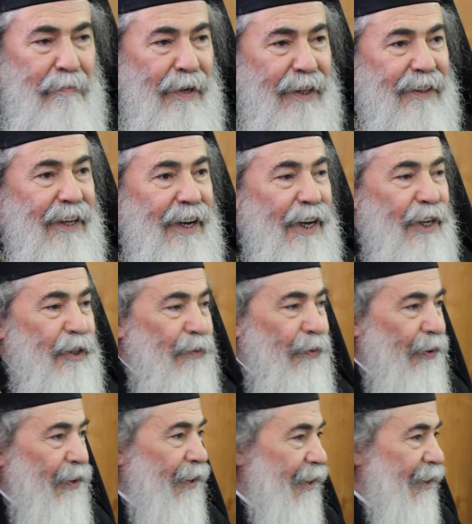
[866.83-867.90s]
But as
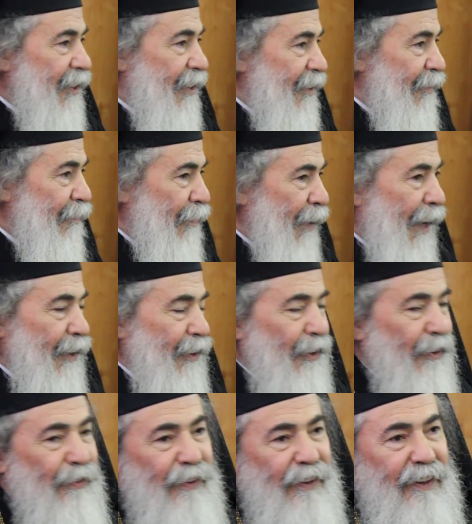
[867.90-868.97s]
for this part
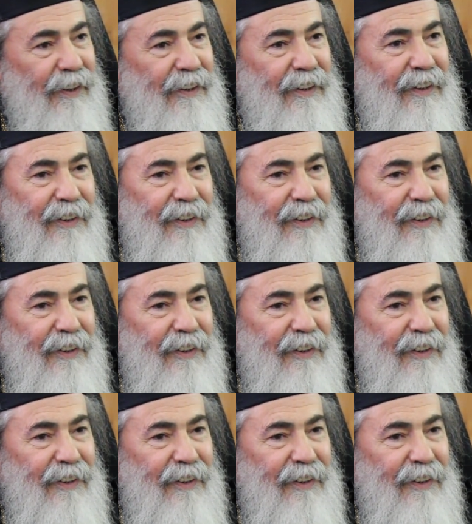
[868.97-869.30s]
of earth,